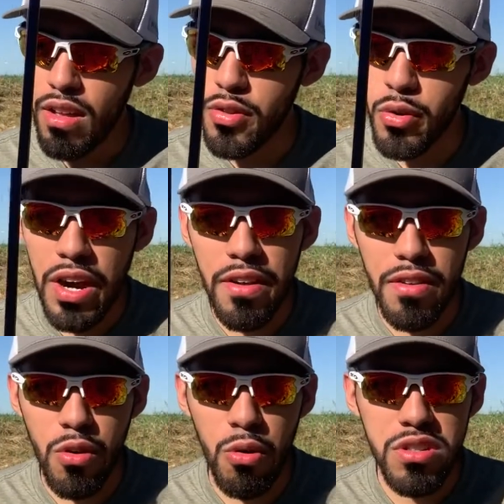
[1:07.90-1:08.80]
throughout the
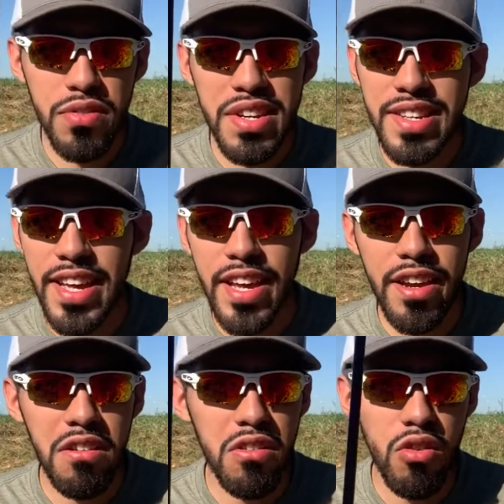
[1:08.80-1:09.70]
course of a
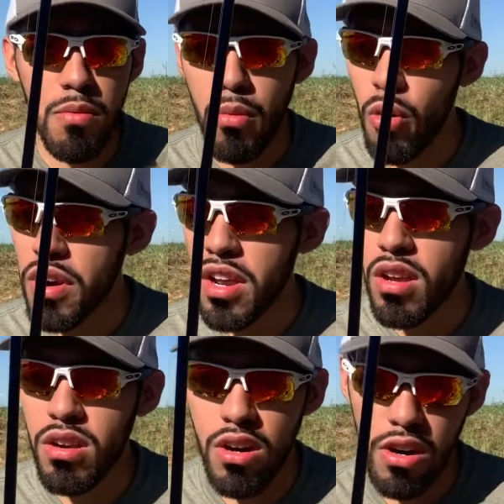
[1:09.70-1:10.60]
day or a
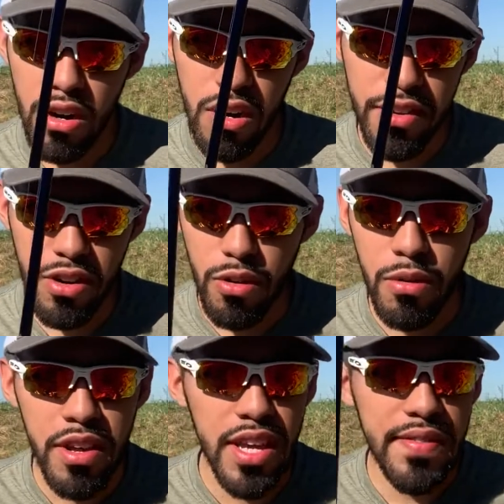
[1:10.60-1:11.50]
morning, or
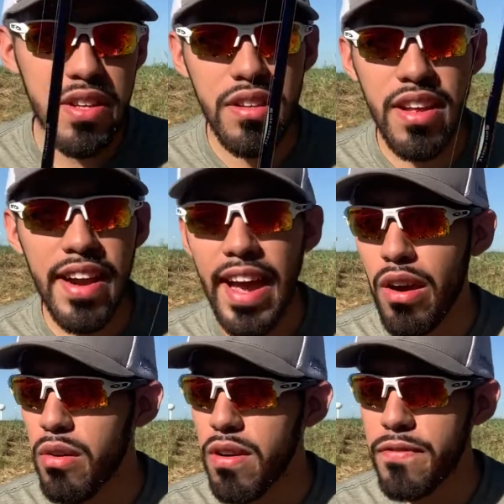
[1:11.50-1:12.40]
even an
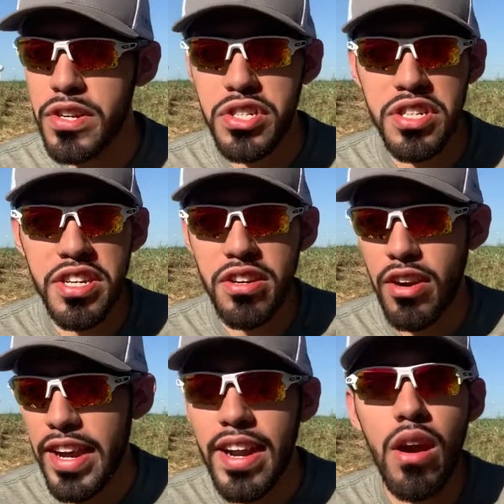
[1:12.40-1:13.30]
hour of fishing it or
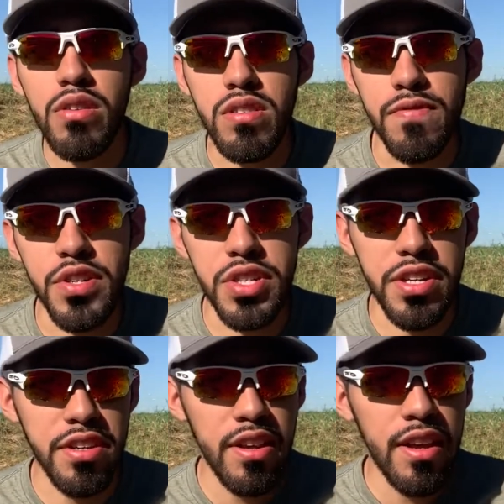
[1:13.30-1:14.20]
8 hours of fishing
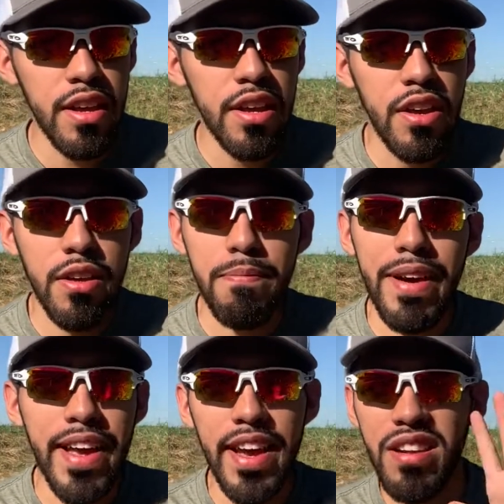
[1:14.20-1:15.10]
it,
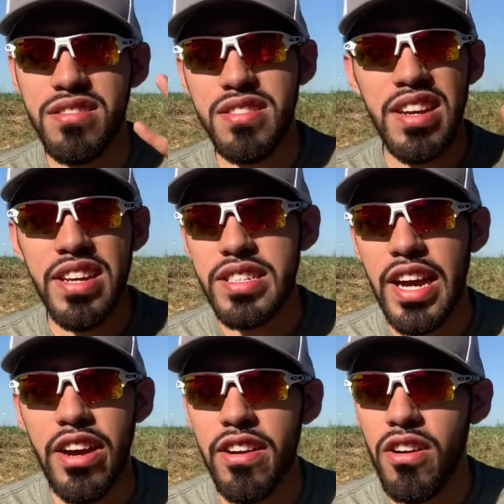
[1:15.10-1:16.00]
my hand does not get
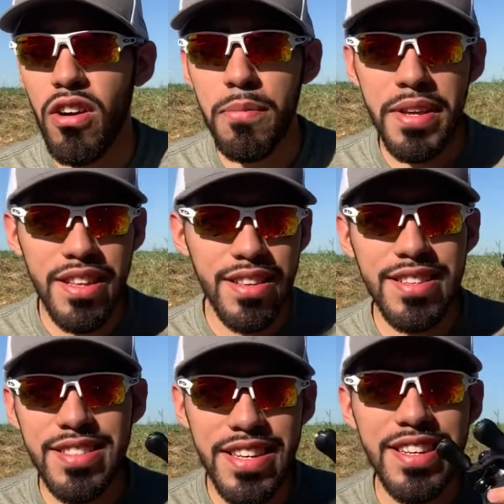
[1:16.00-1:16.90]
tired at all. I mean,
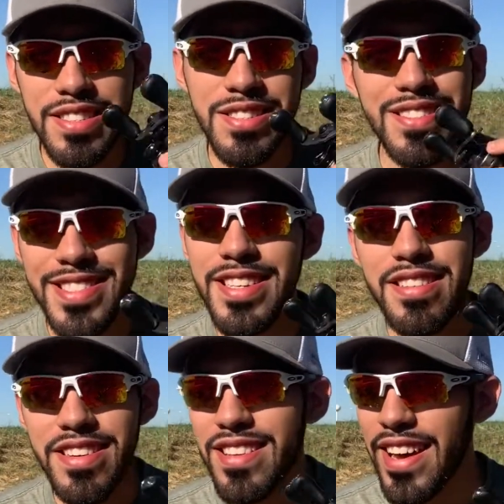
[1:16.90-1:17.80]
this thing is
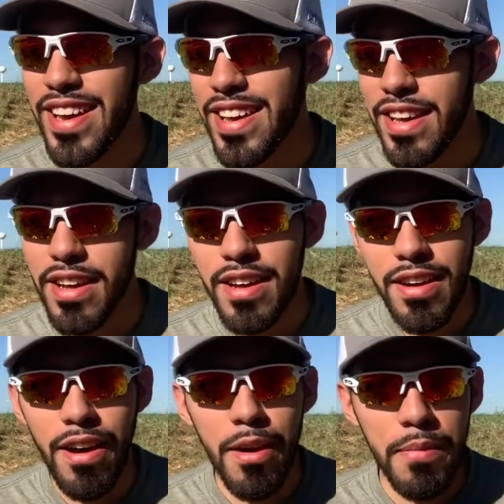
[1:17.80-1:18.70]
silly light.
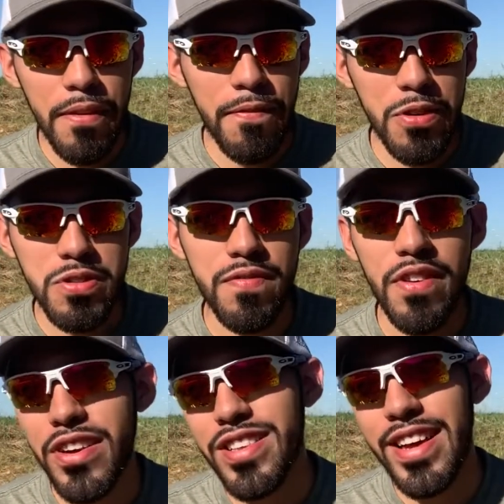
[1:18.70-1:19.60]
It feels
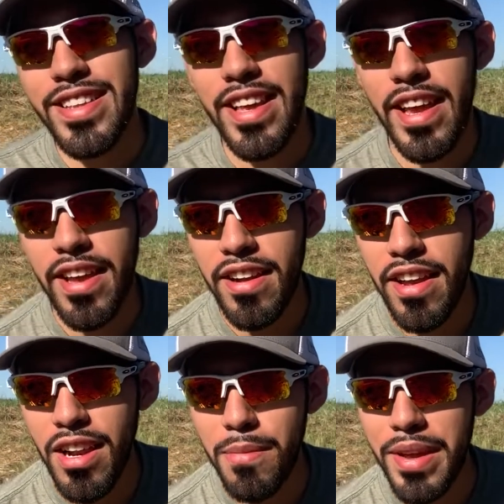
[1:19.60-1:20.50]
very light in the hand,
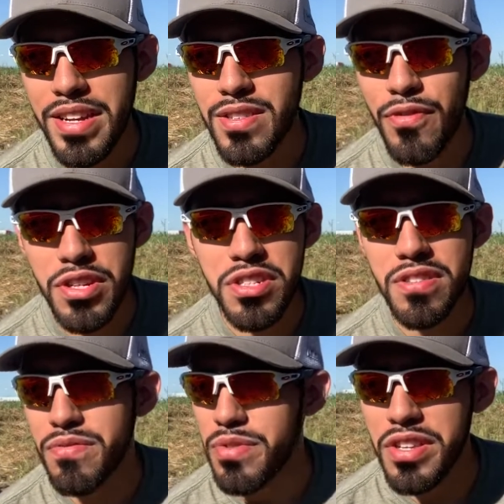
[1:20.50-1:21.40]
and it makes
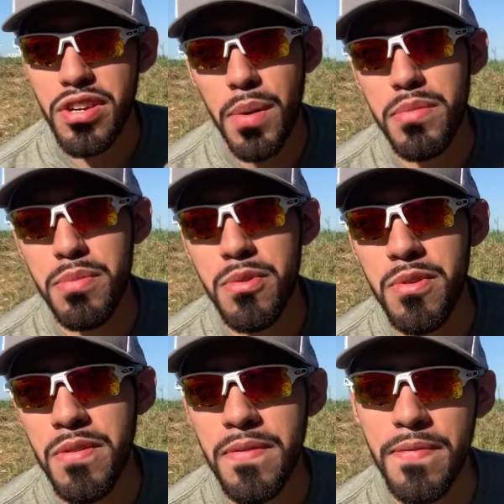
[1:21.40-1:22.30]
fishing really comfortable.
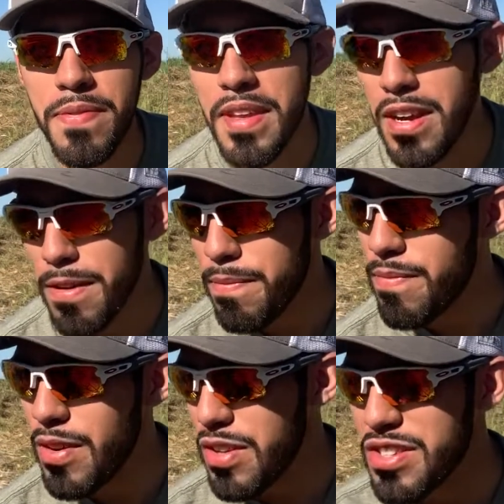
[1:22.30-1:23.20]
Oh,
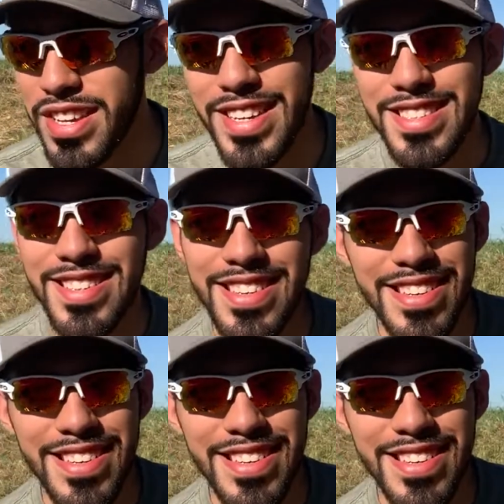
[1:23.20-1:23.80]
there's Casie.